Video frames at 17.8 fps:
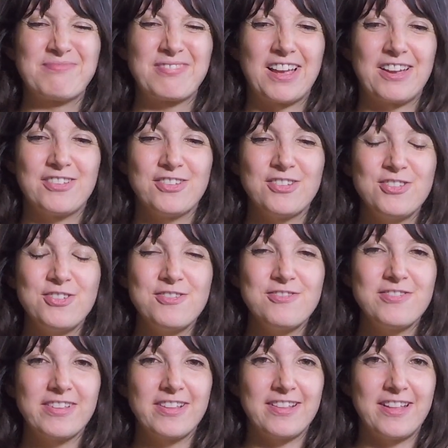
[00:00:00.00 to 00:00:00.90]
I just
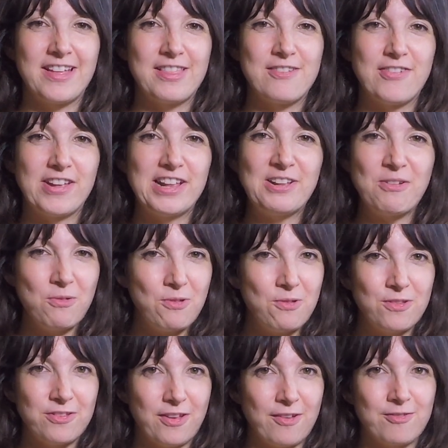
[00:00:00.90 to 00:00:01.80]
don't really like the
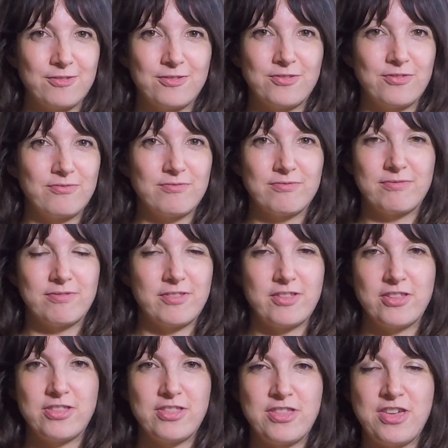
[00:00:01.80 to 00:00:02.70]
visuals of
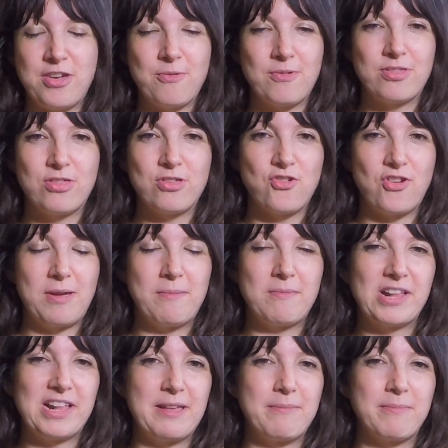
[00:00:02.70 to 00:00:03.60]
You in the
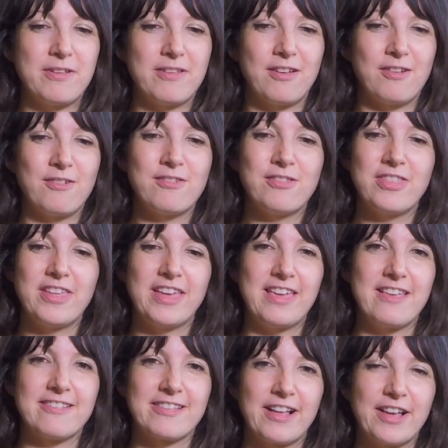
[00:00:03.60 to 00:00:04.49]
Dream sheep. I don't
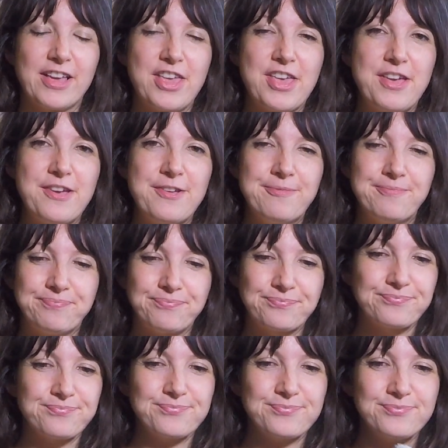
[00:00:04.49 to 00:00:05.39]
think it's that cute.
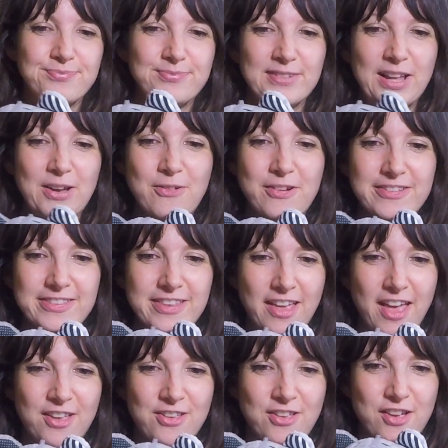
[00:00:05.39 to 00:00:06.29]
whereas
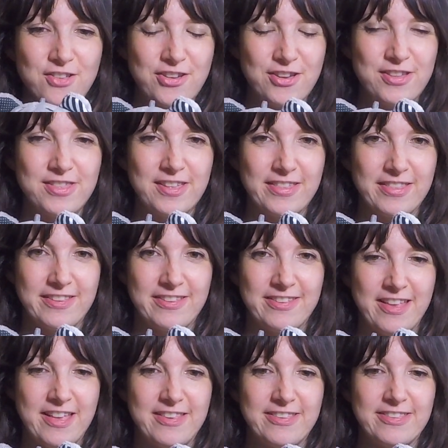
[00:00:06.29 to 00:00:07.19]
I do think this
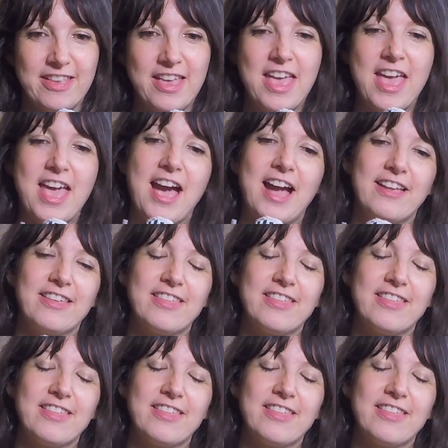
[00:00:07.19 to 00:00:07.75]
is, and